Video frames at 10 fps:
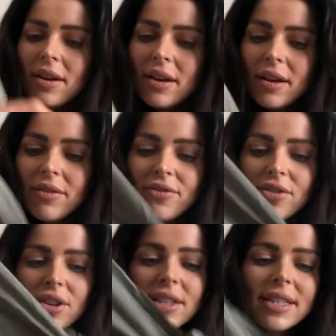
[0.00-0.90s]
the
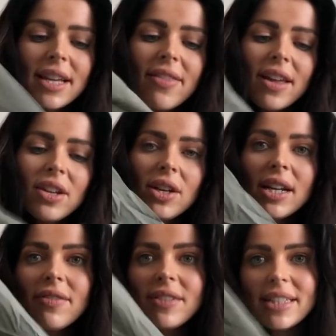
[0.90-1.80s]
front, and then you
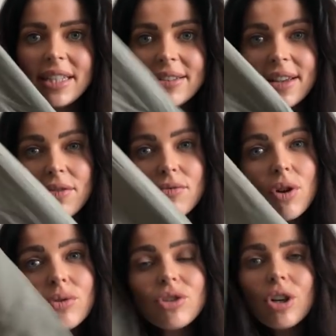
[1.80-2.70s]
can have the sleeves either rolled